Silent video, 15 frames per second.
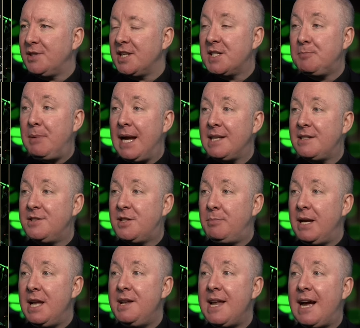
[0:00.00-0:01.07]
expected to
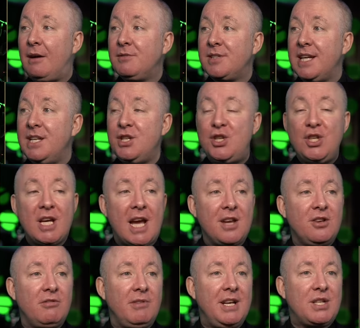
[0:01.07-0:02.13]
be announced in
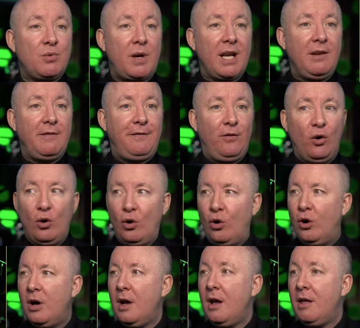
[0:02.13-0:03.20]
January 24.